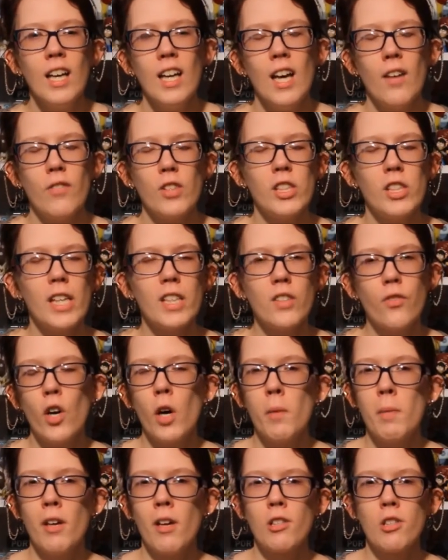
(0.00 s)
If you'd like to
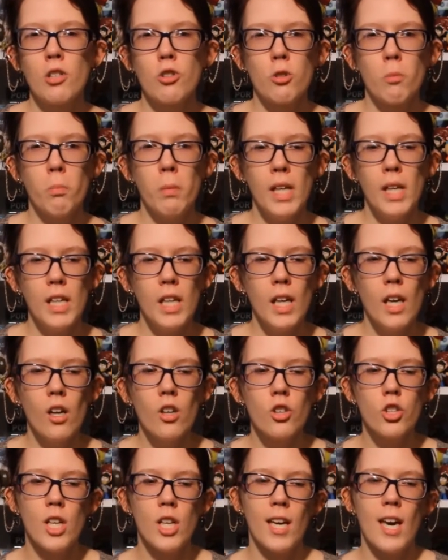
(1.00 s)
follow me on social media
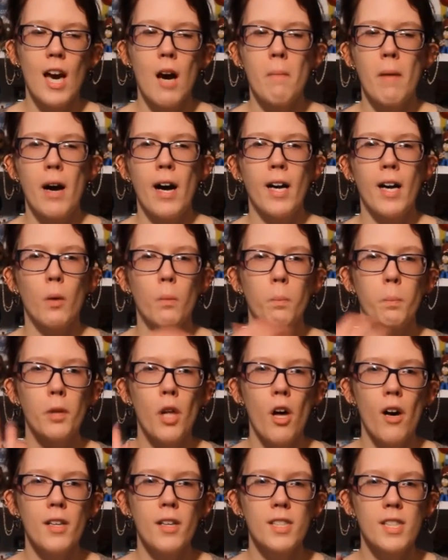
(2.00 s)
or check out my
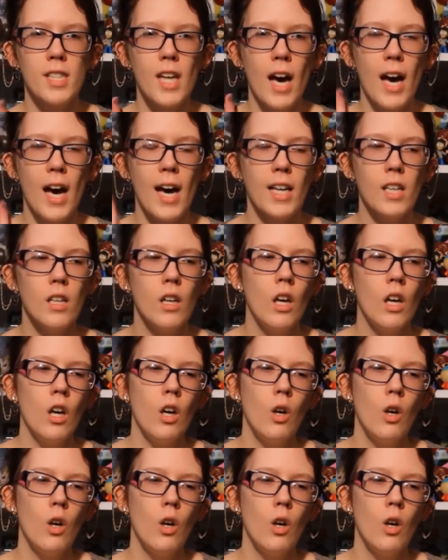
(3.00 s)
blog site